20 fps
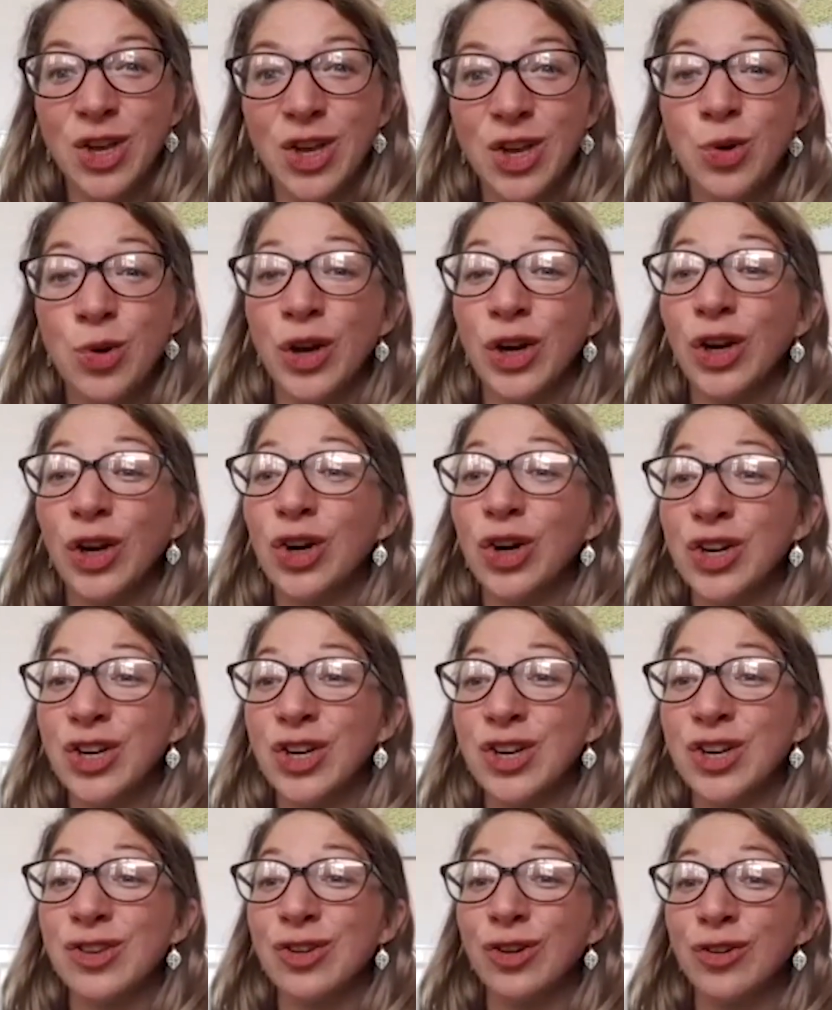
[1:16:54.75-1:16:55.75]
you can look
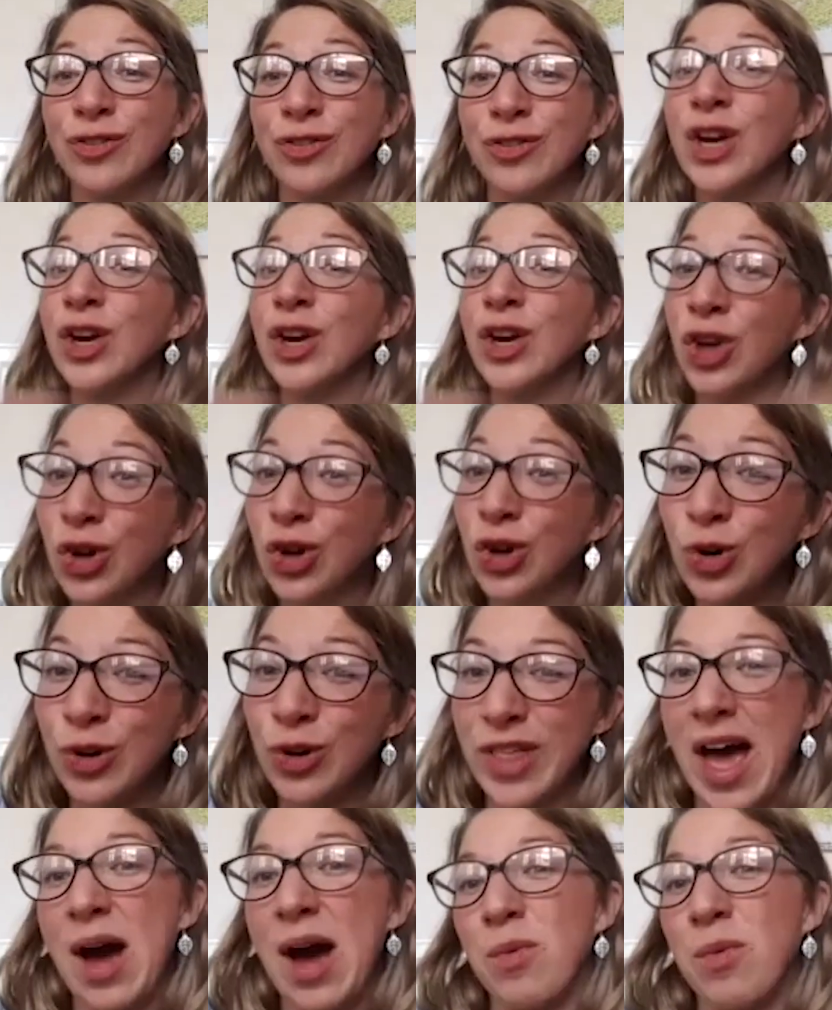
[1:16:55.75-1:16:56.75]
to sort of cure
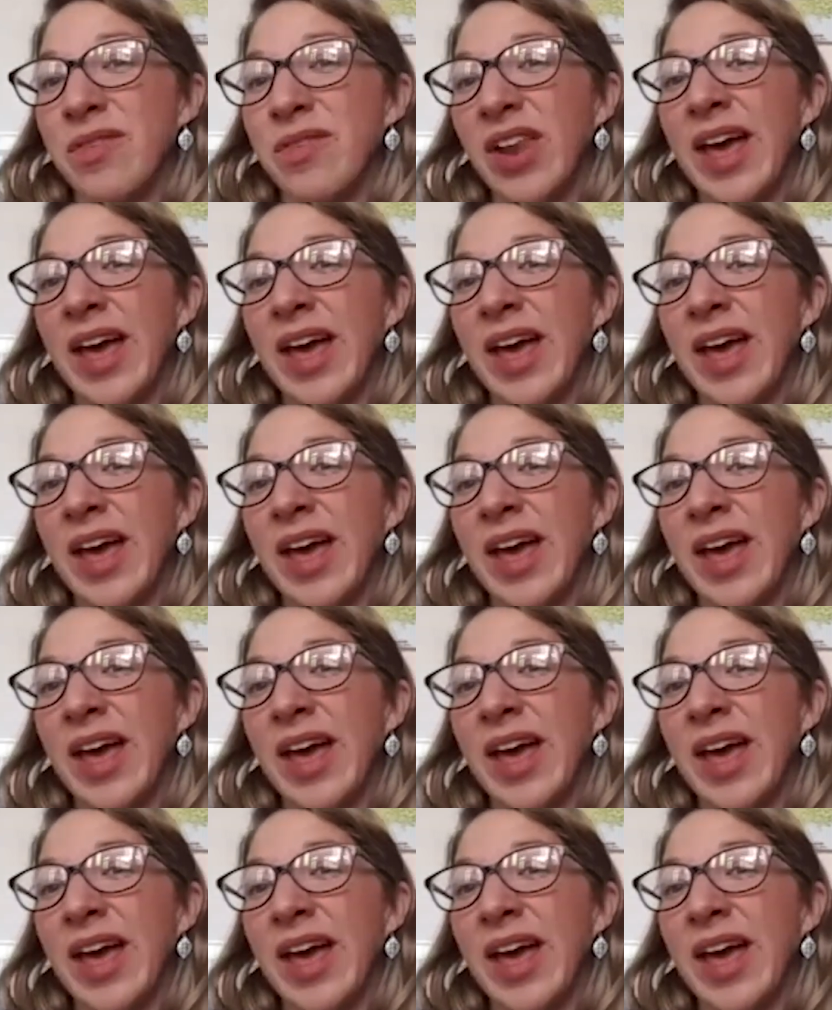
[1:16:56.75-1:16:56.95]
that with